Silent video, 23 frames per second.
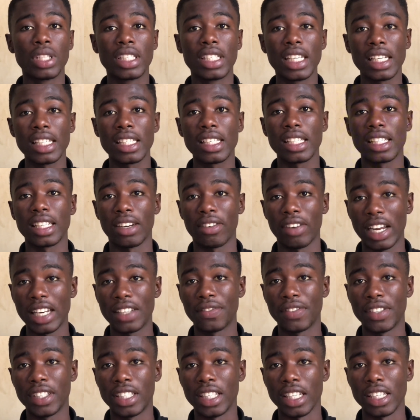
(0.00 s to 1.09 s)
just the right
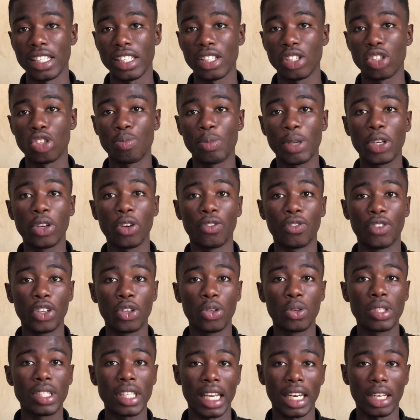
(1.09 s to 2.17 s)
features to make your videos
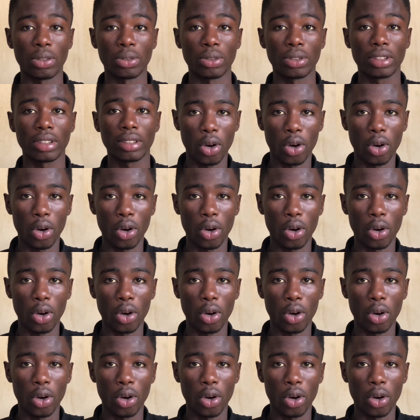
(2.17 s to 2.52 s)
stand out,